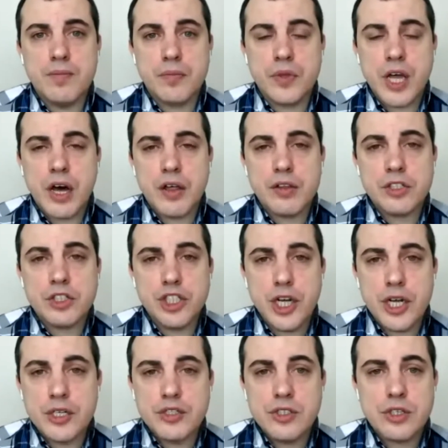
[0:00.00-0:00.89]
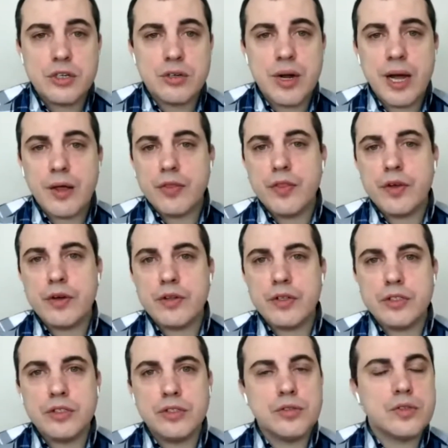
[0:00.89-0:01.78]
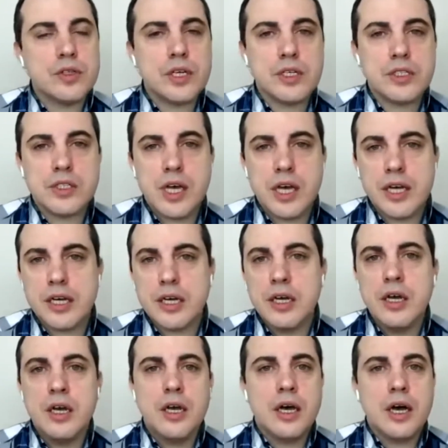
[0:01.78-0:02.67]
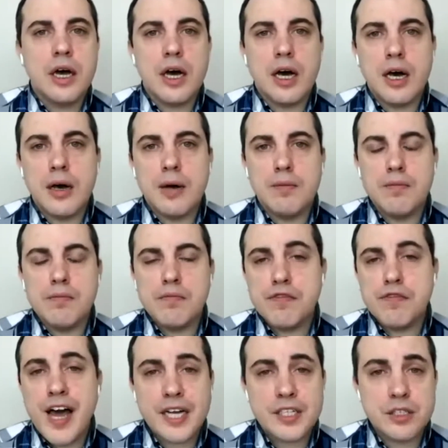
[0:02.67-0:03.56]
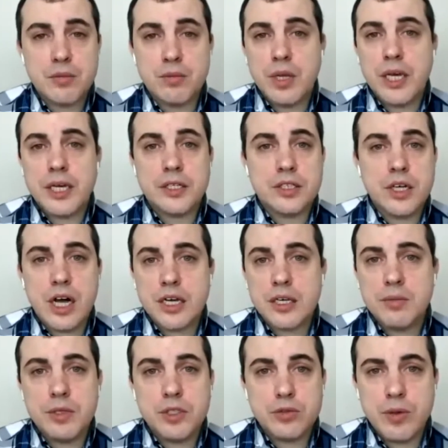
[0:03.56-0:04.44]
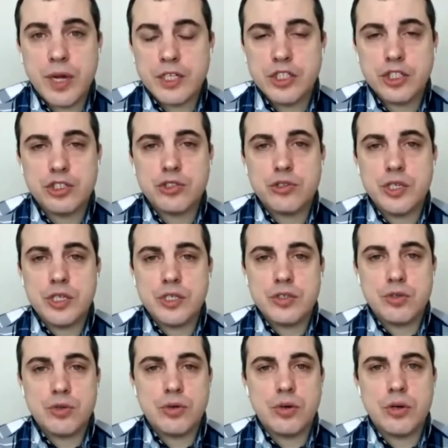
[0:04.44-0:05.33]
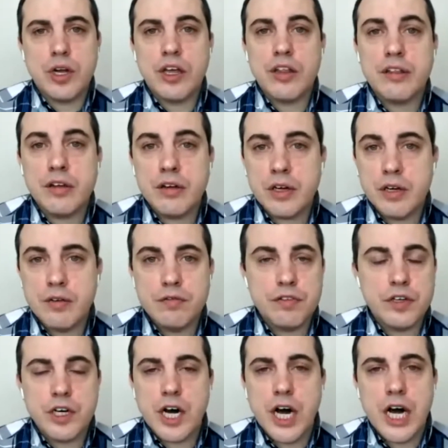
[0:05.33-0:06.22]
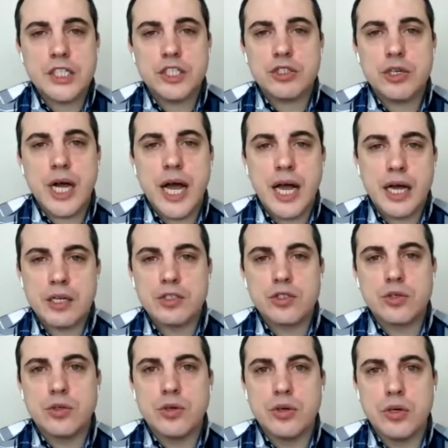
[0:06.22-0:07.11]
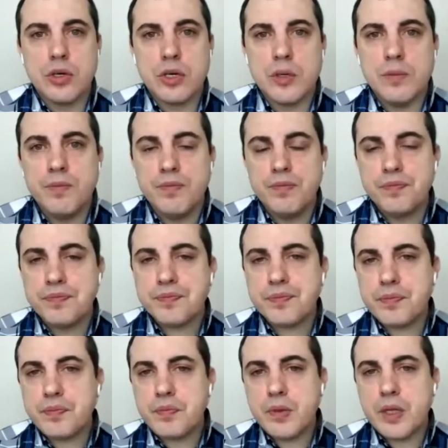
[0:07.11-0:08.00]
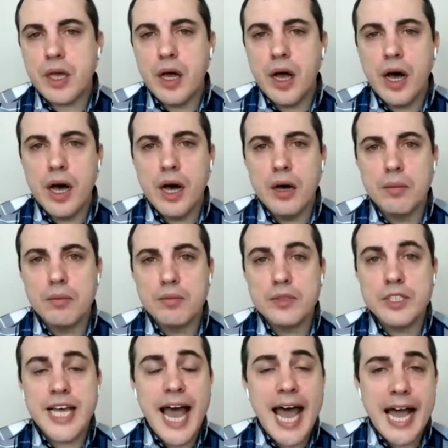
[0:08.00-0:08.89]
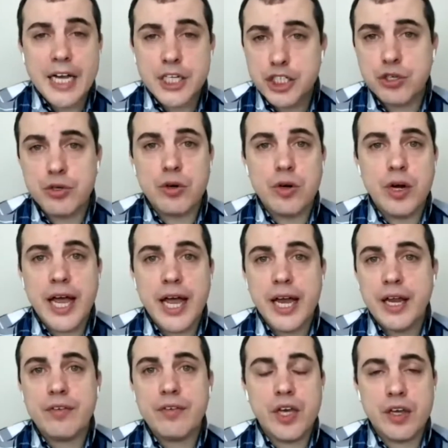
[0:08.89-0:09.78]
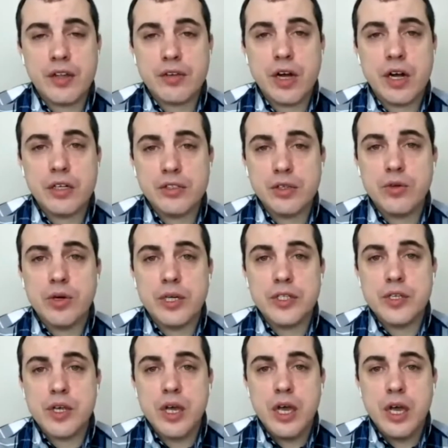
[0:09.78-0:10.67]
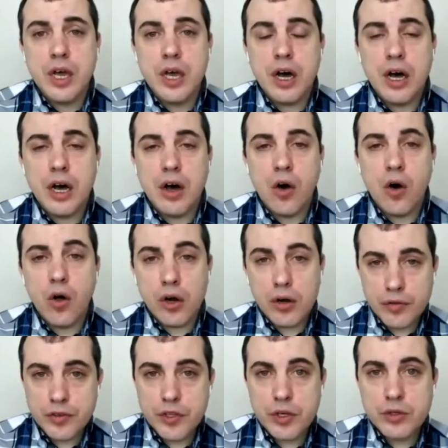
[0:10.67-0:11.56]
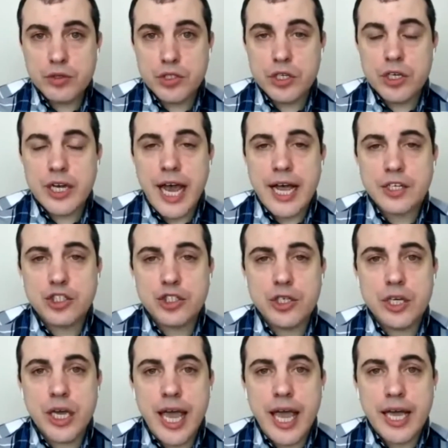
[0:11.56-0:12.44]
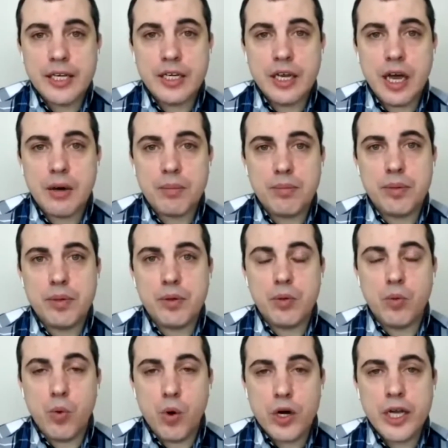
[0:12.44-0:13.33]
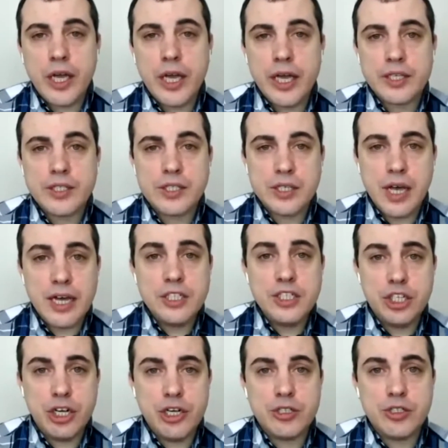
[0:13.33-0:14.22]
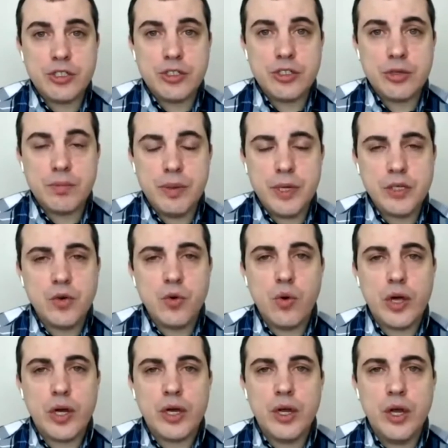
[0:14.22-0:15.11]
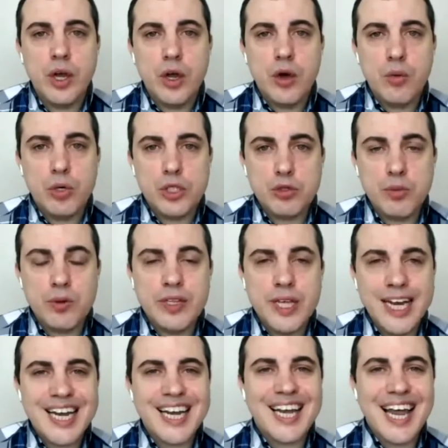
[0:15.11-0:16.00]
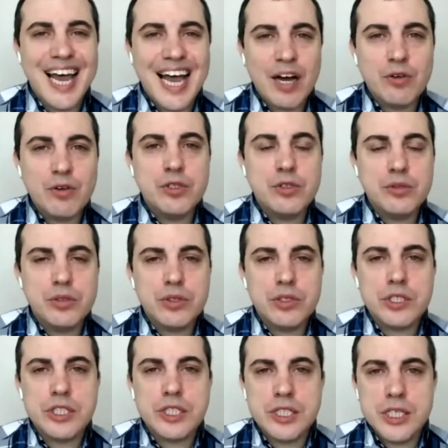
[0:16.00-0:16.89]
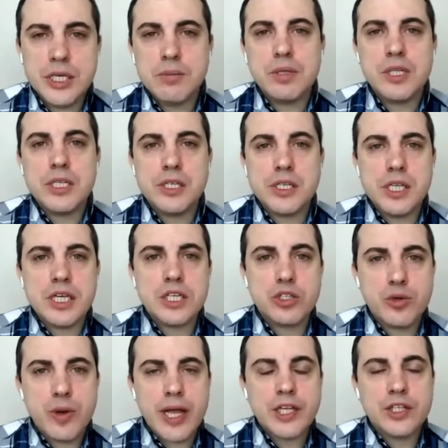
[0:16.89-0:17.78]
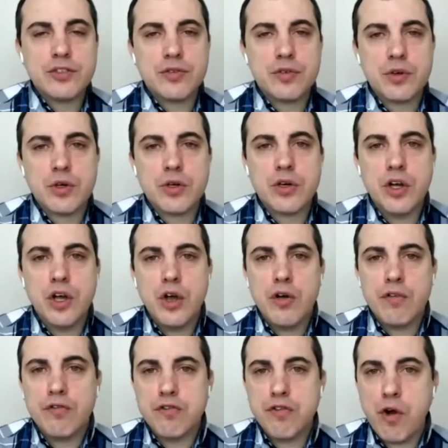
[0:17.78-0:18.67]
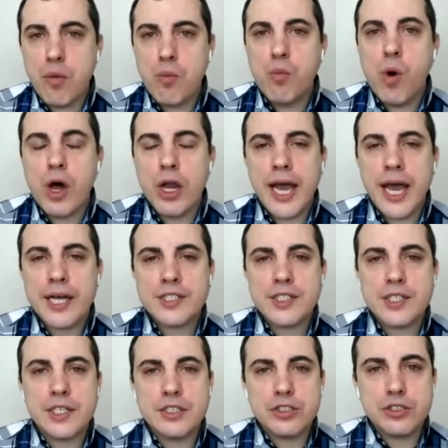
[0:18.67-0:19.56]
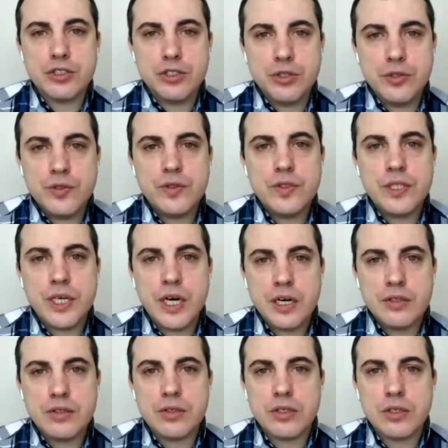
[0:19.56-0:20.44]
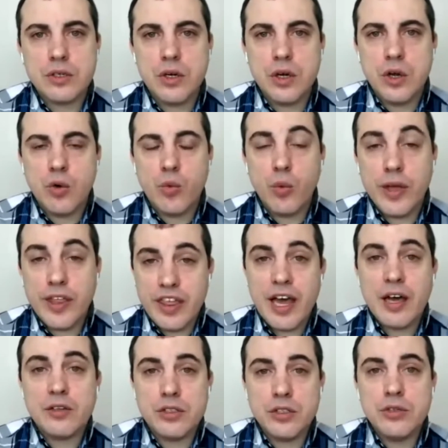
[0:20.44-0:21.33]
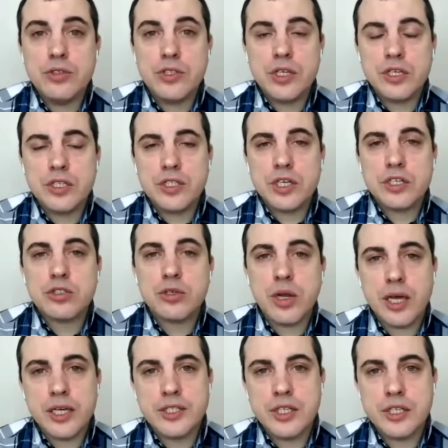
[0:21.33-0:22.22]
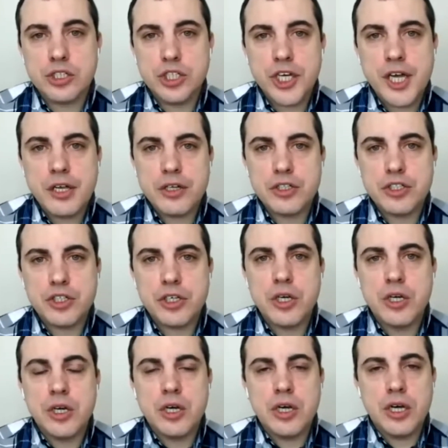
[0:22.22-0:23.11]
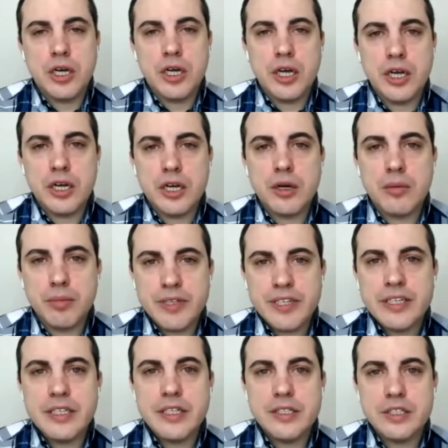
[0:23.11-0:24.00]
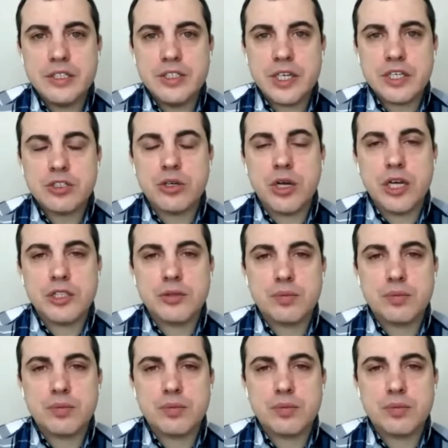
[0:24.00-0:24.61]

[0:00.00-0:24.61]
other chains that are out there that do things like Factum, like document registries, or Ethereum for contracts, or Dash, or any of the other altcoins. All of those could actually end up working as sidechains to Bitcoin, which would then allow you to seamlessly transfer from one asset to the other without using a centralized exchange in a completely decentralized